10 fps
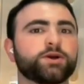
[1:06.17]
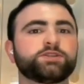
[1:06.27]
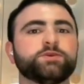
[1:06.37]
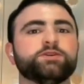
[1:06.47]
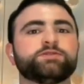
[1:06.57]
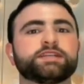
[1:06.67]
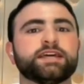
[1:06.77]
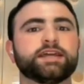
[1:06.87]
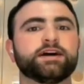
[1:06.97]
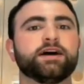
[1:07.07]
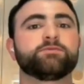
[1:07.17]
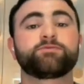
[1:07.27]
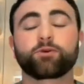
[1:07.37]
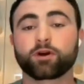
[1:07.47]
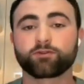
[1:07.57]
We're going to be using
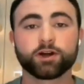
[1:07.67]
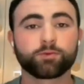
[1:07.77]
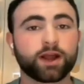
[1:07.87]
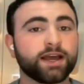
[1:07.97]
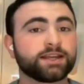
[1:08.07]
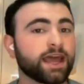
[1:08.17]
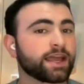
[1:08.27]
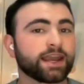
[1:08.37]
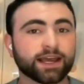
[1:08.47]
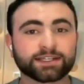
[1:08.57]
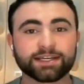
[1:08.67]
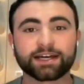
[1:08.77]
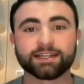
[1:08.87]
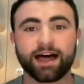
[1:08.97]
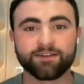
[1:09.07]
data for a real brand and
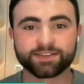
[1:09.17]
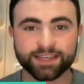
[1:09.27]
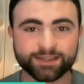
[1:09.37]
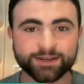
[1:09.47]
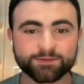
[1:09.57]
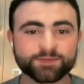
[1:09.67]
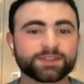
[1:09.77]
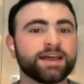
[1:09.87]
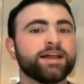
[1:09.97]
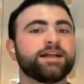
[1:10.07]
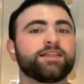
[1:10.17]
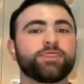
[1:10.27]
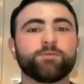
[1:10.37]
connecting live systems.